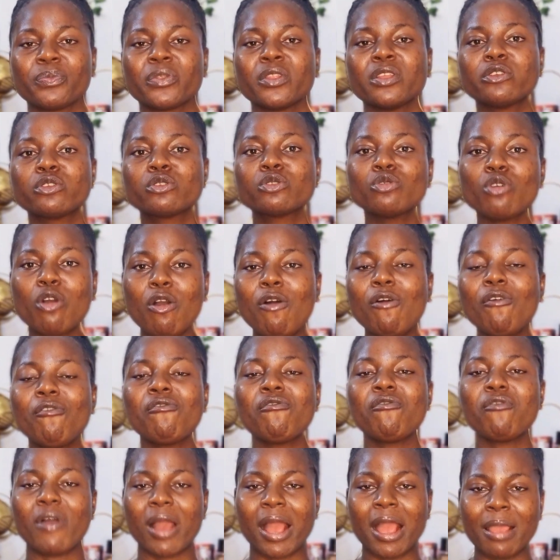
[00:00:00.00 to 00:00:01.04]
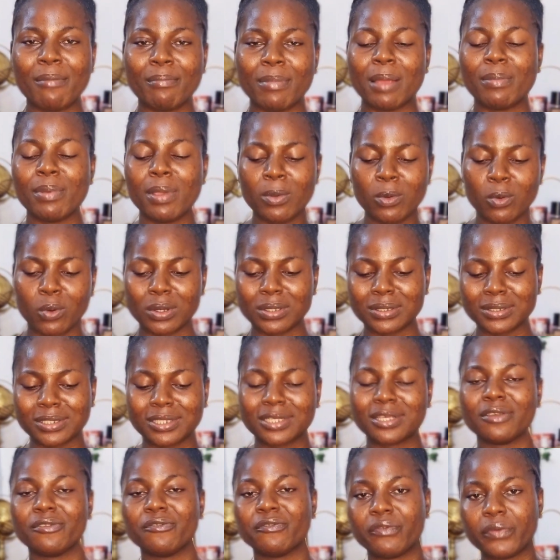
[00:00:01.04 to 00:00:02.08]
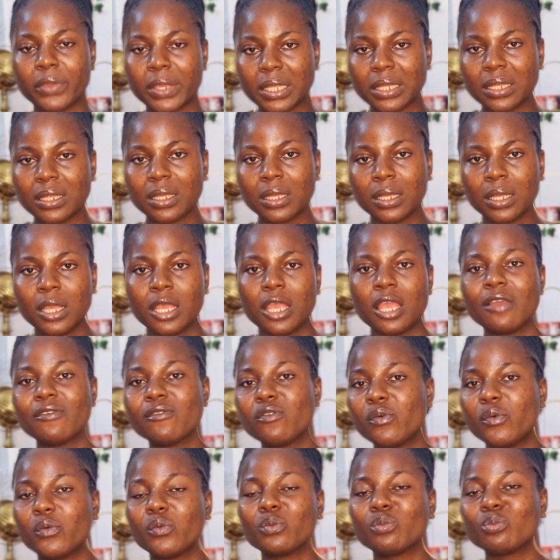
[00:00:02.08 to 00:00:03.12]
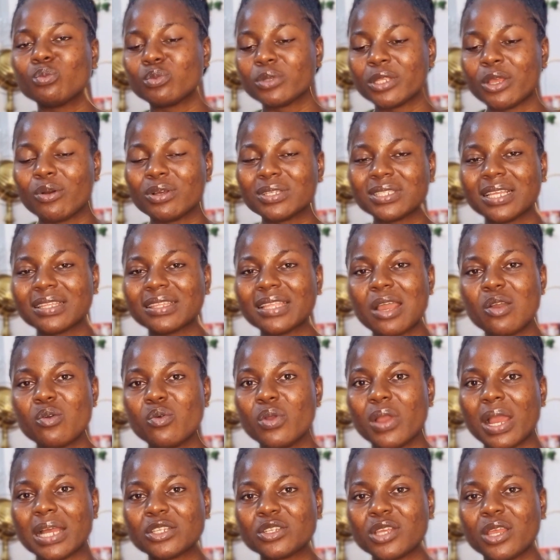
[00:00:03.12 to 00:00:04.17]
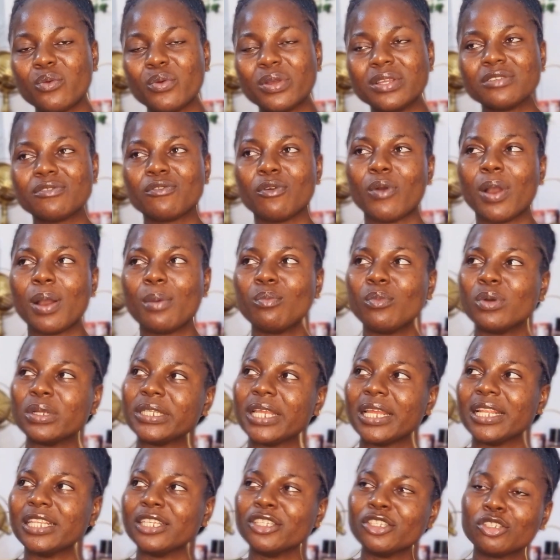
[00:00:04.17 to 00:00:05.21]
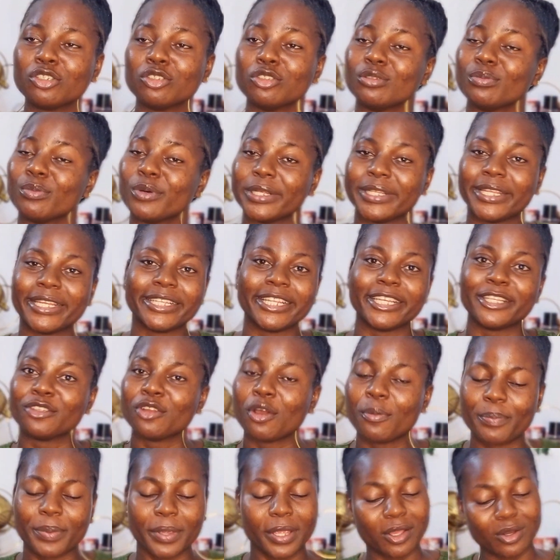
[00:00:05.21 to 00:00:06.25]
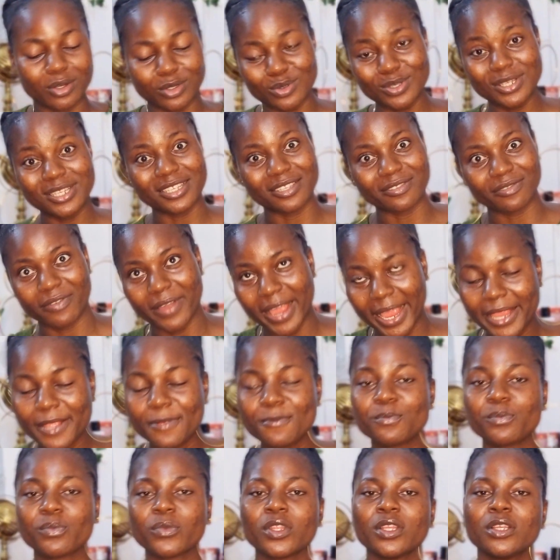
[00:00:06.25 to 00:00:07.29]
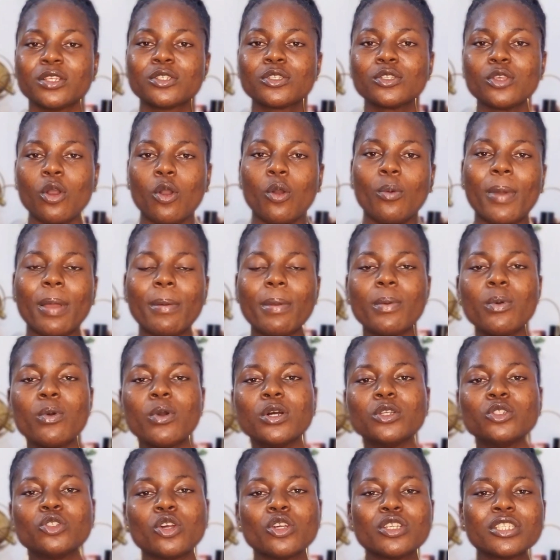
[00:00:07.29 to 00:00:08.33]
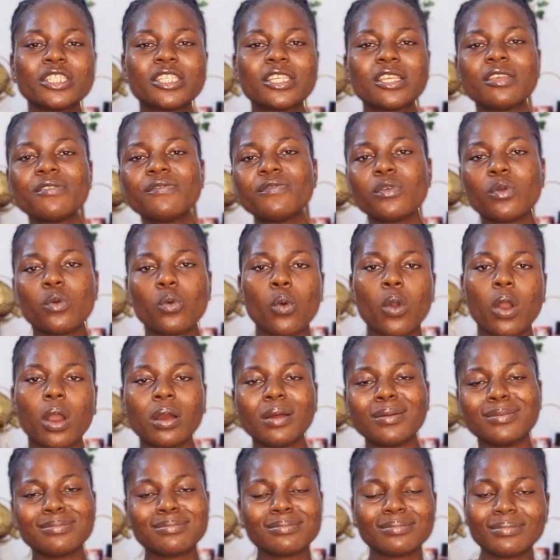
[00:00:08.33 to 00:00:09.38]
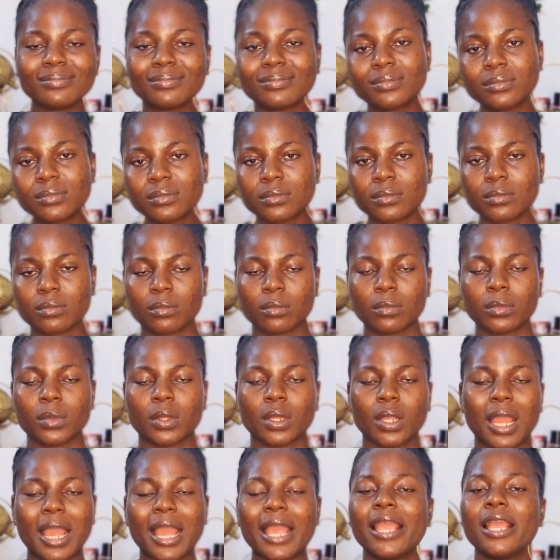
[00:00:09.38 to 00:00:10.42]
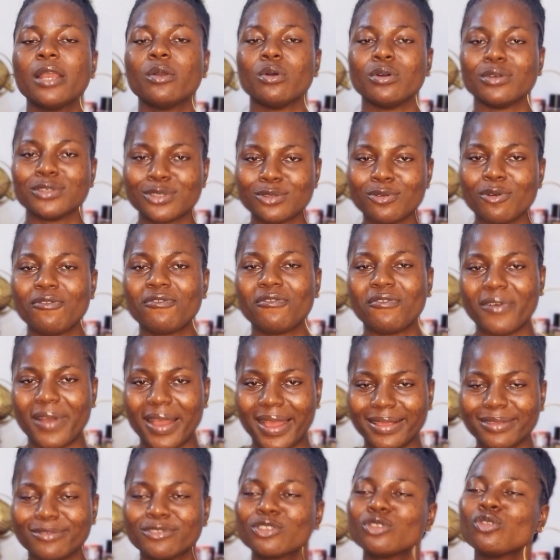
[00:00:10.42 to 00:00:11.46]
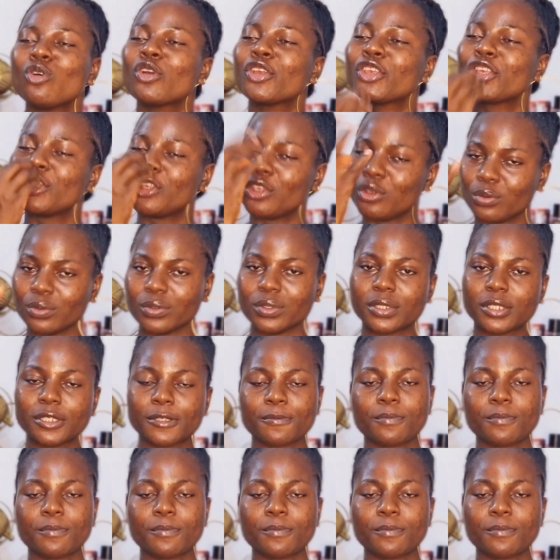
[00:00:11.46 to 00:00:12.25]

So fine, my baby was giving. Even there was a time we actually went for one modeling shoot, but then they did not pick us, which is fine. So my baby was just giving one. Her hair was so fine, so cute.